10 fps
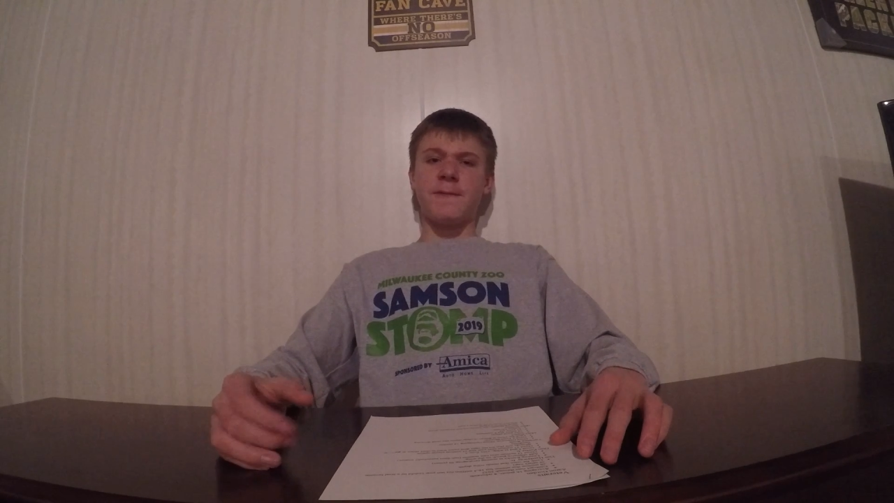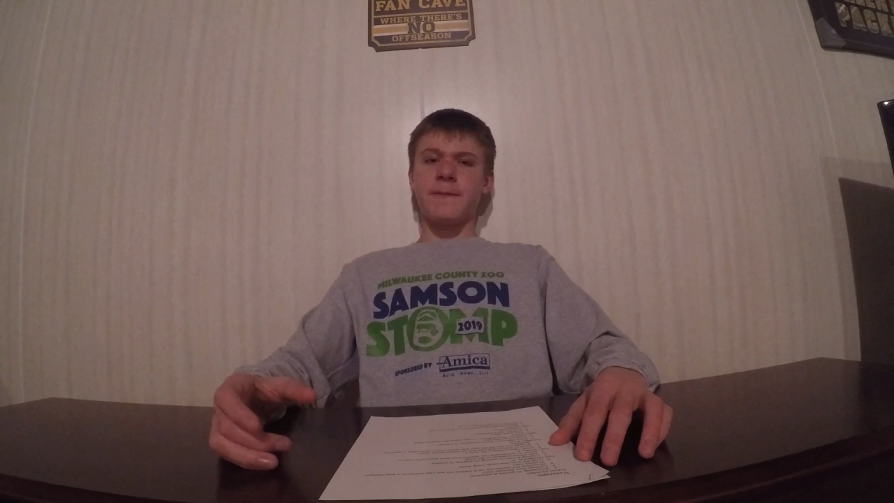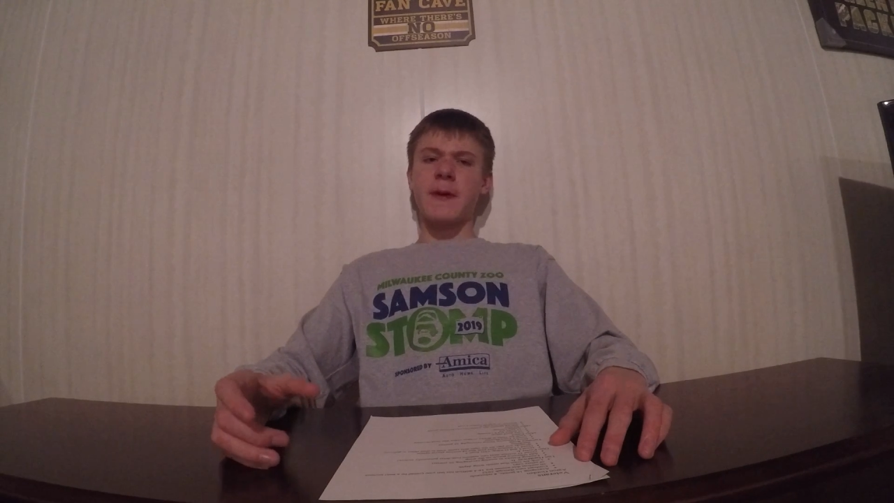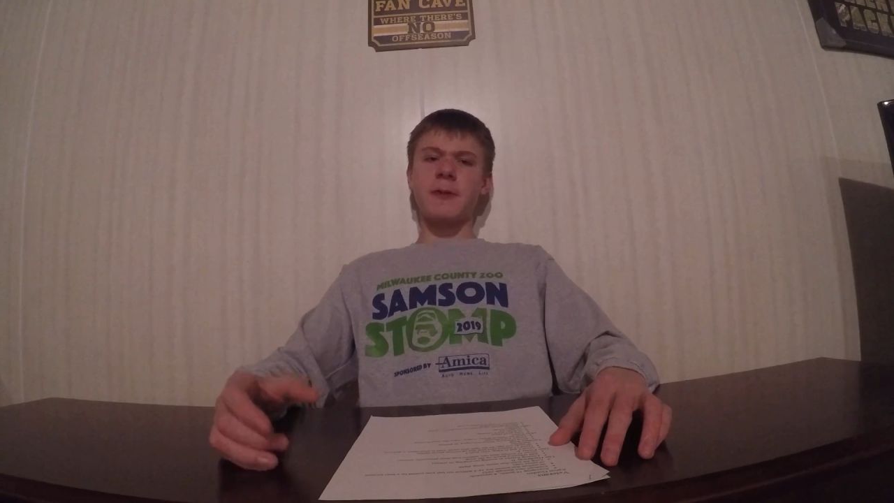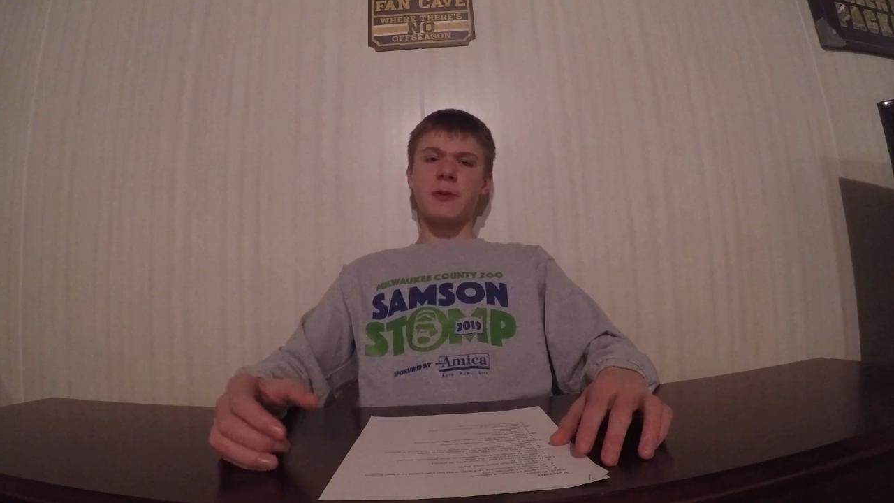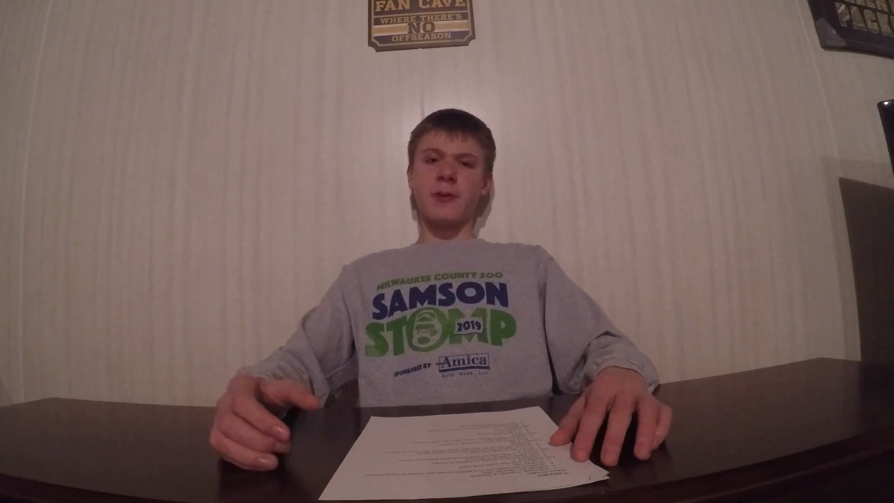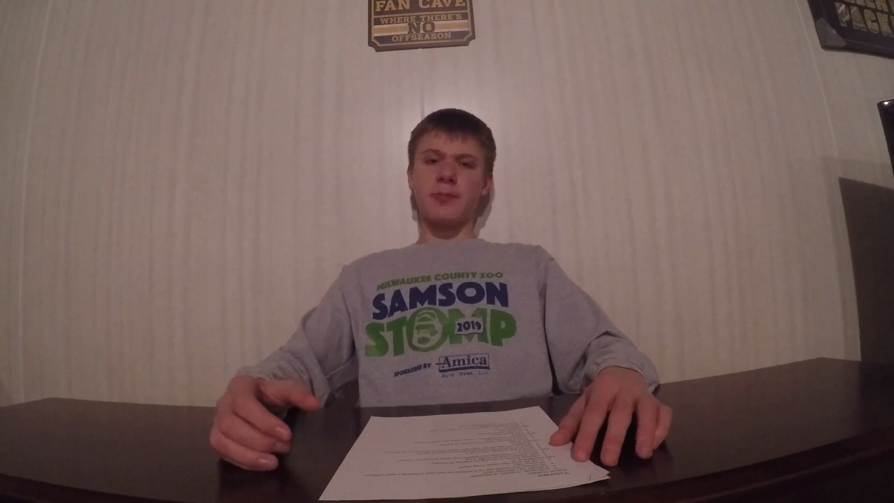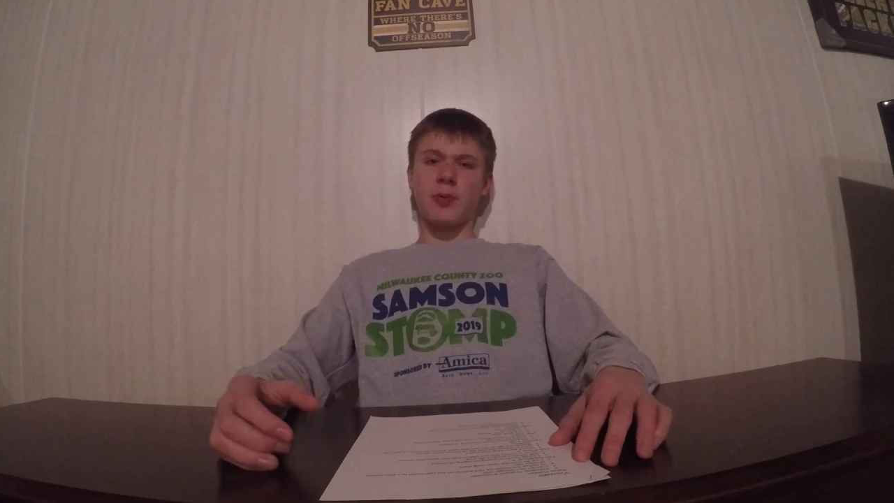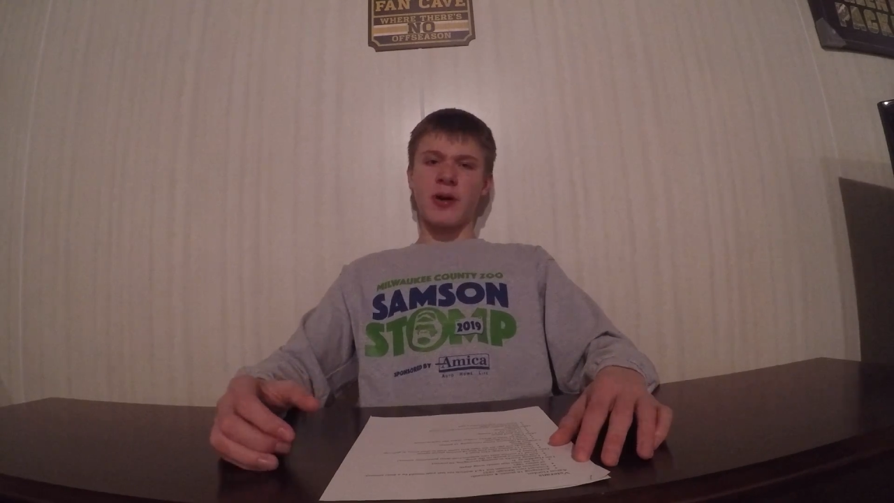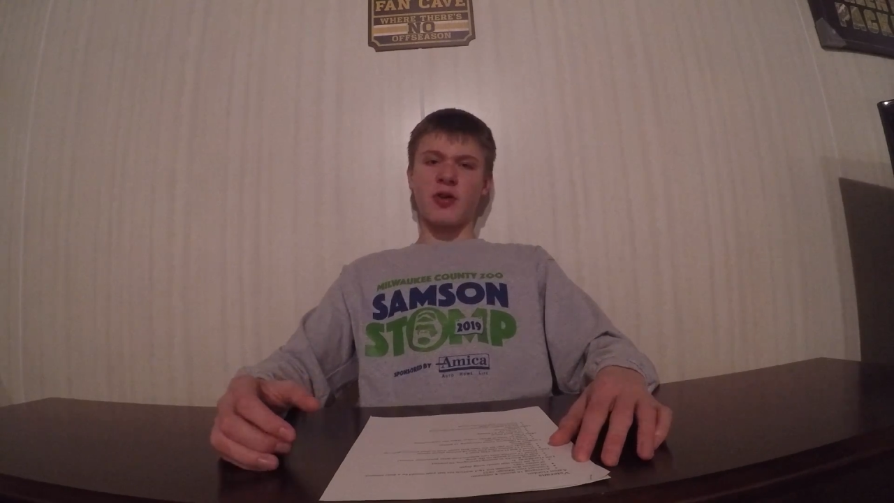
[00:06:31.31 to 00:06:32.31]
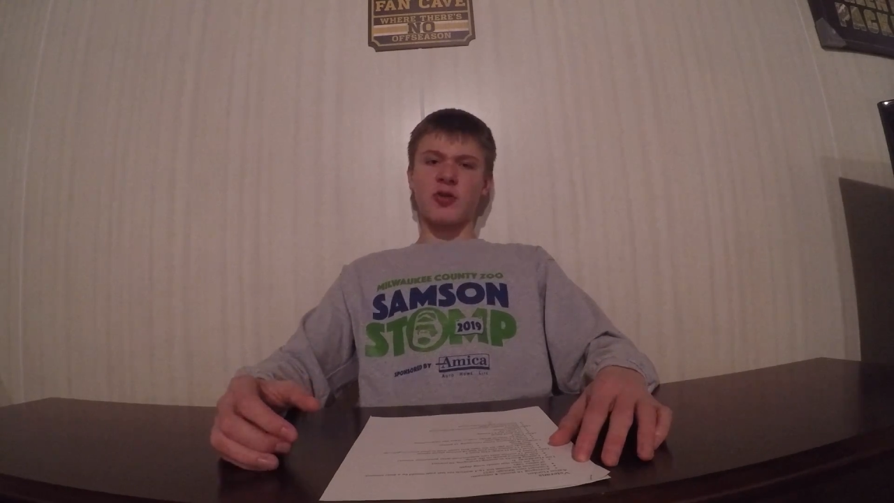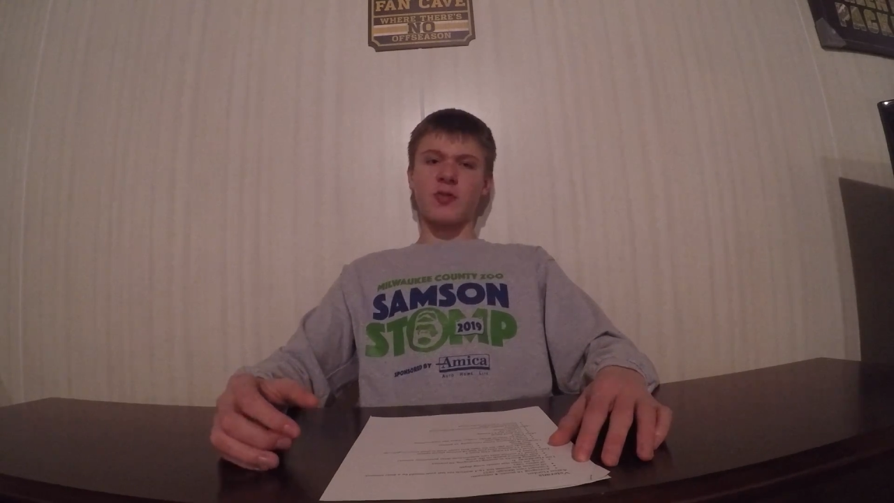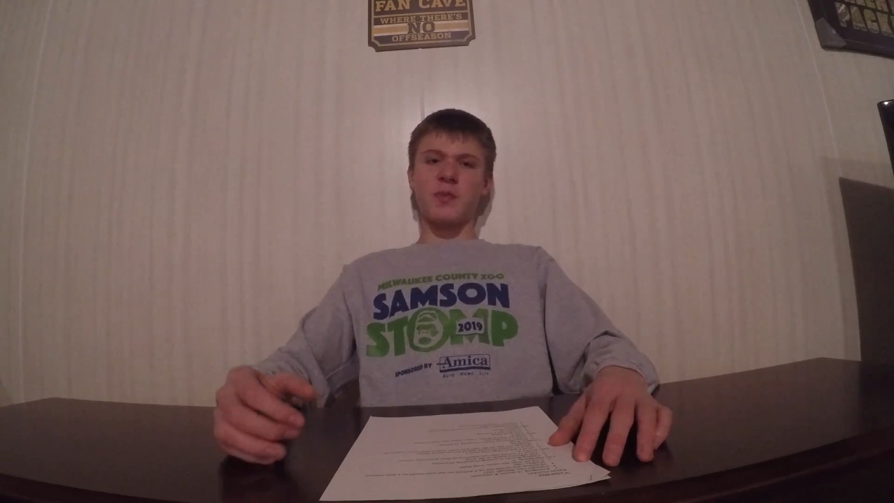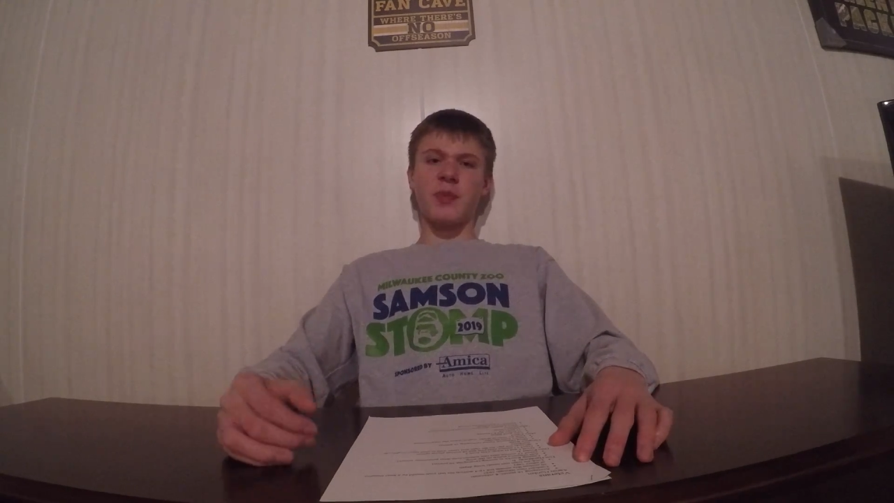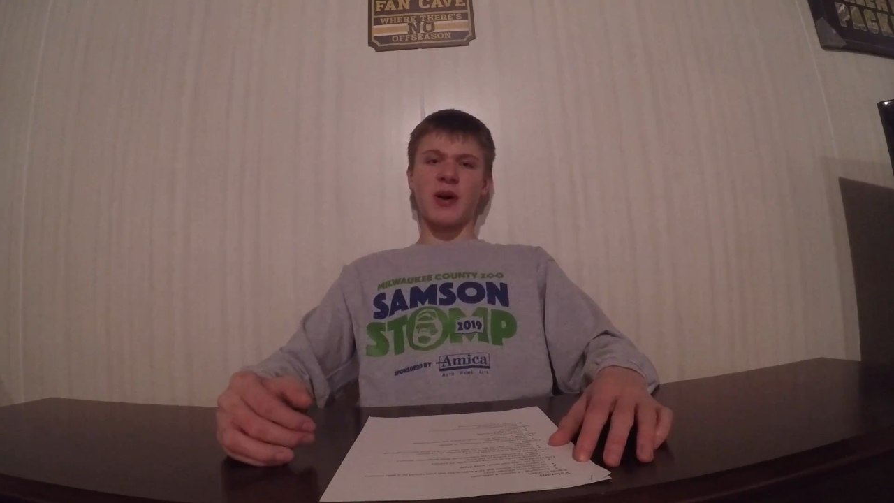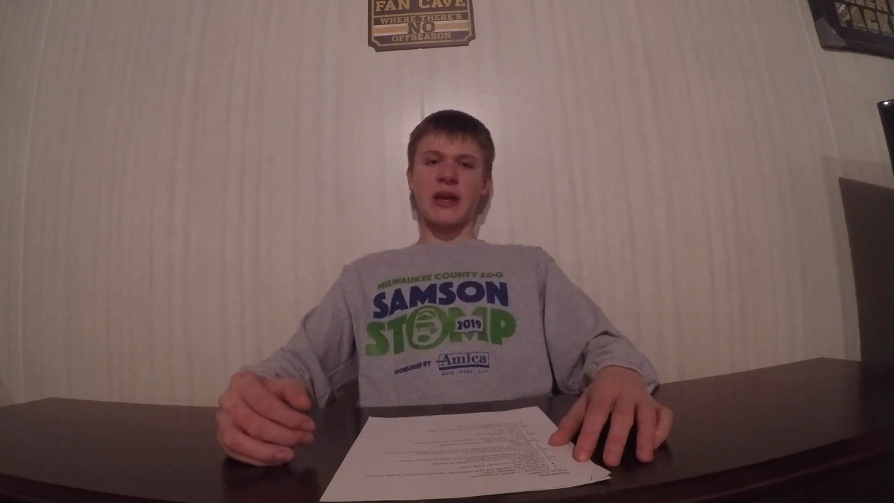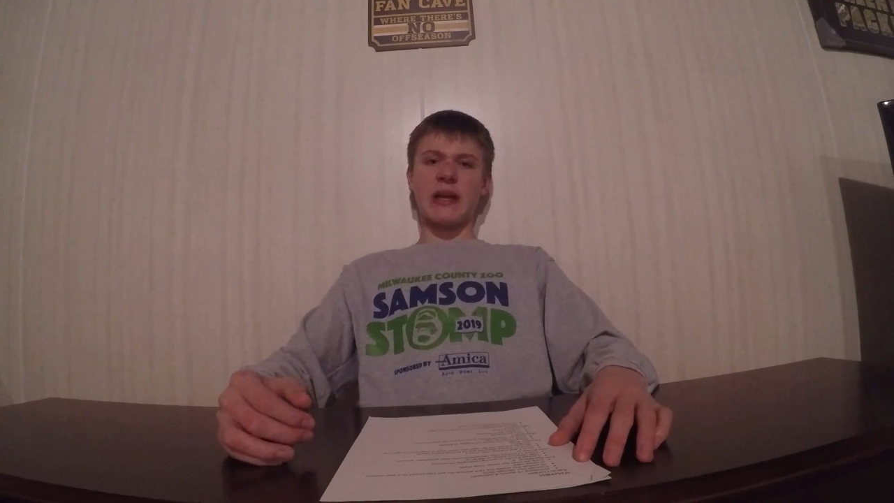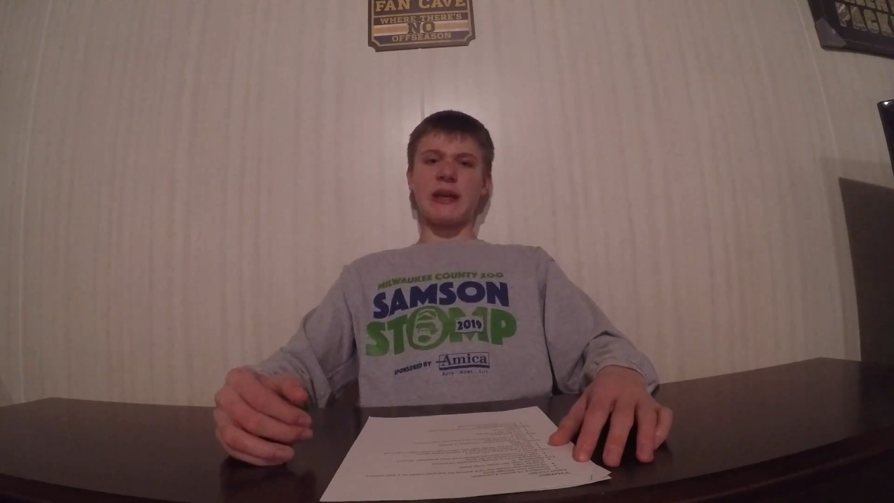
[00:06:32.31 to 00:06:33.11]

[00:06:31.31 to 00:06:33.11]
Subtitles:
very good players, but